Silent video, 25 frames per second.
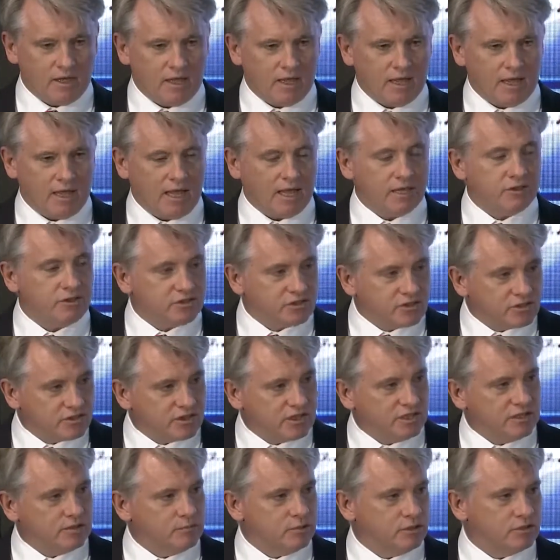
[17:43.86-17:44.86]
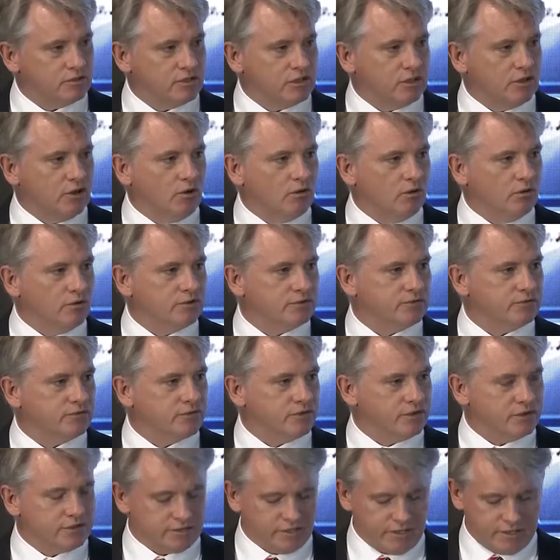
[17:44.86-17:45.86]
and the sustainability goals for
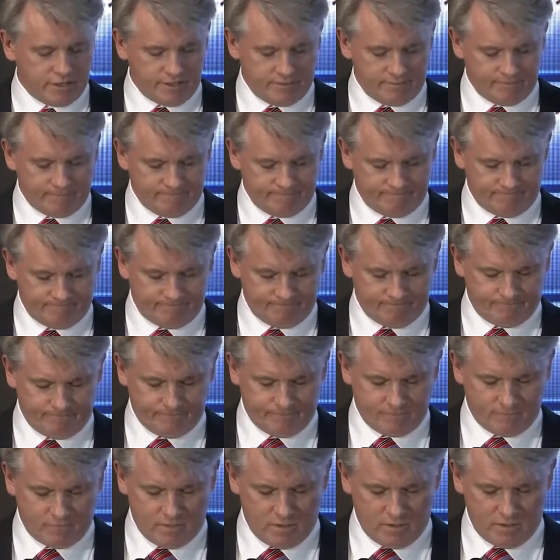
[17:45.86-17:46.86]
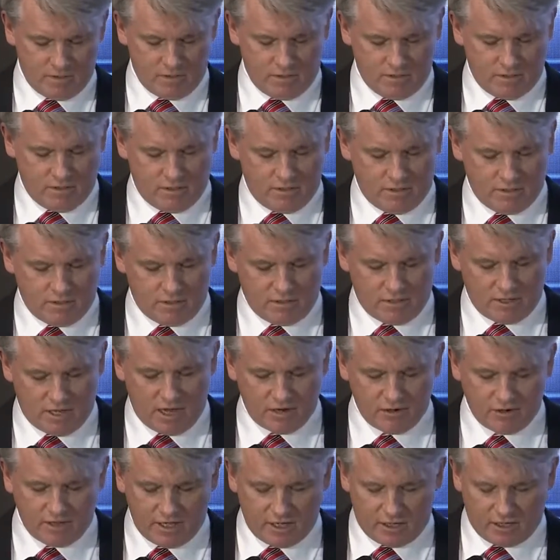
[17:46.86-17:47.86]
the city.
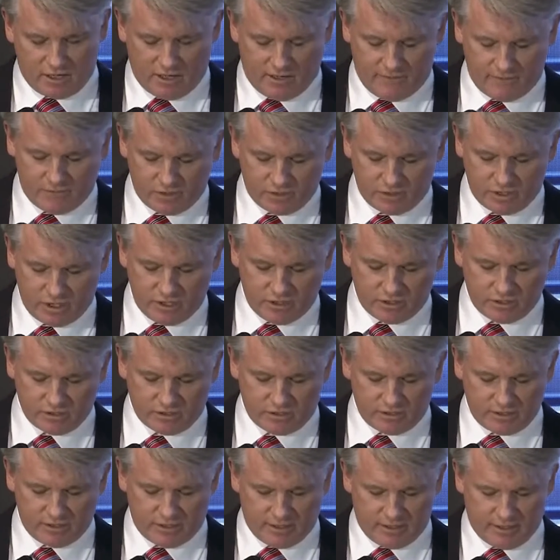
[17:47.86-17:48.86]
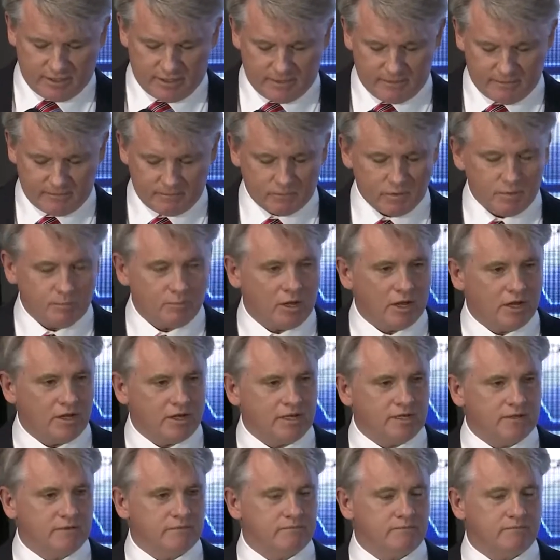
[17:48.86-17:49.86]
Out of that conversation, we brought
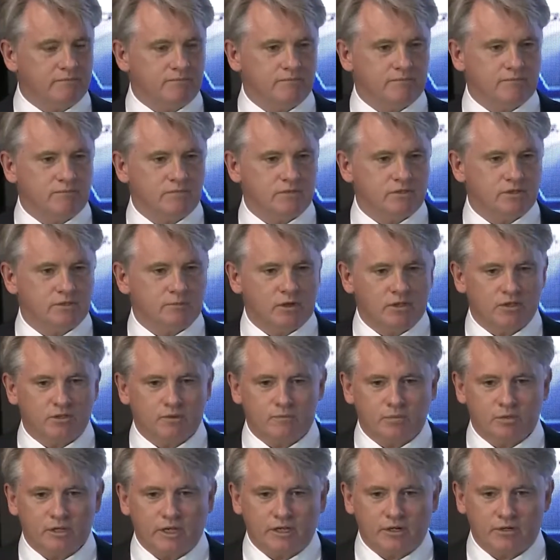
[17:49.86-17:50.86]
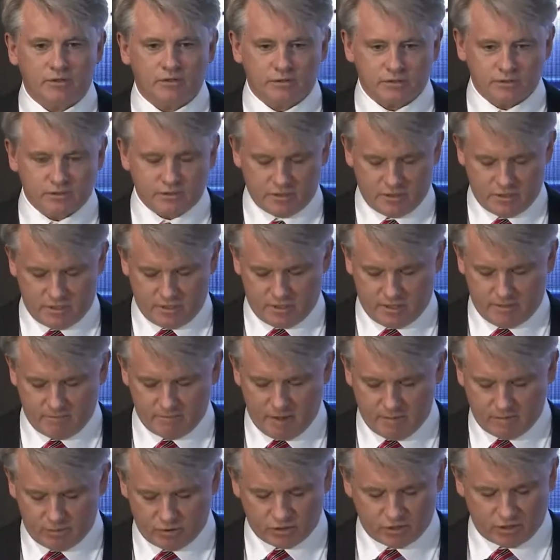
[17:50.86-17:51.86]
in some other players,
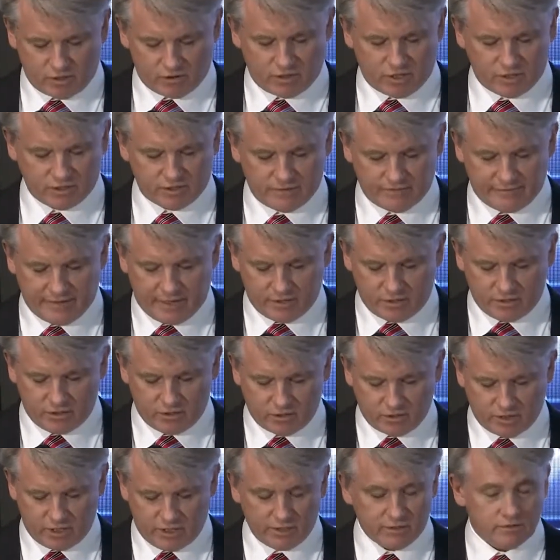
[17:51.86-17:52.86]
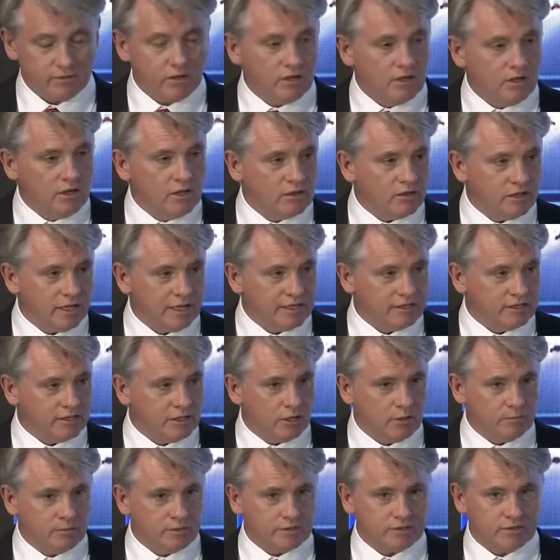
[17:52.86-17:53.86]
members across the value chain.
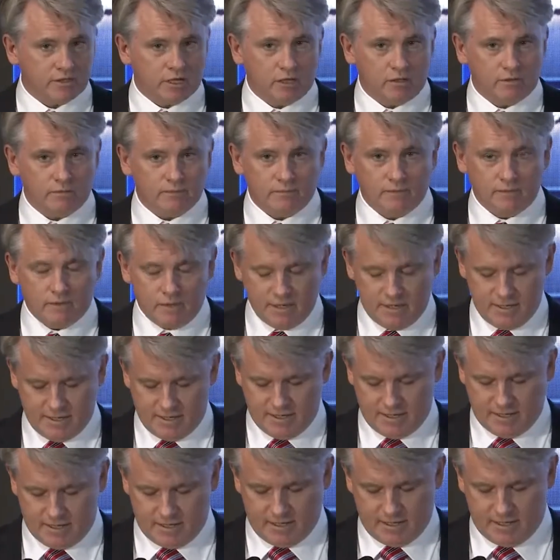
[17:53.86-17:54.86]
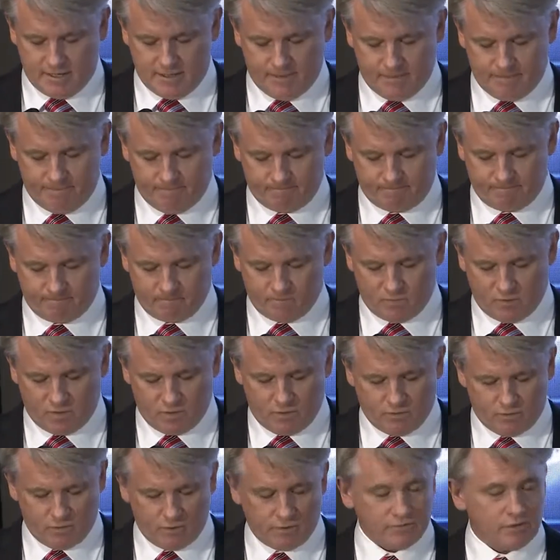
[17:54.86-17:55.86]
LyondellBasell,
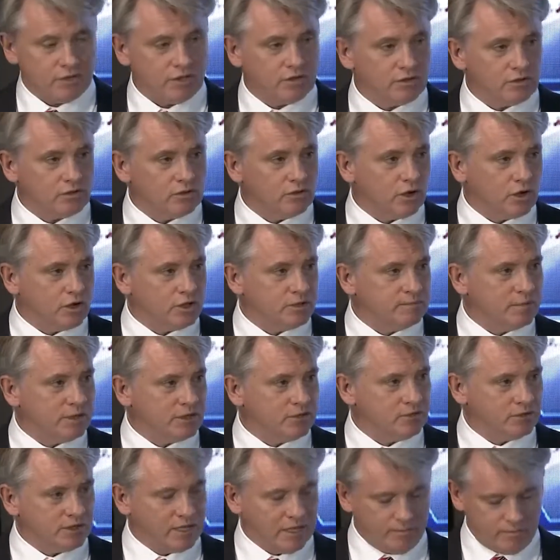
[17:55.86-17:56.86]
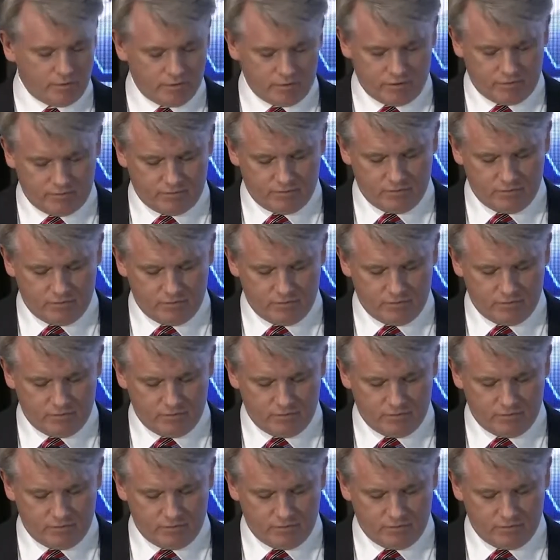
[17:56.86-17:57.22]
one of the other large petrochemical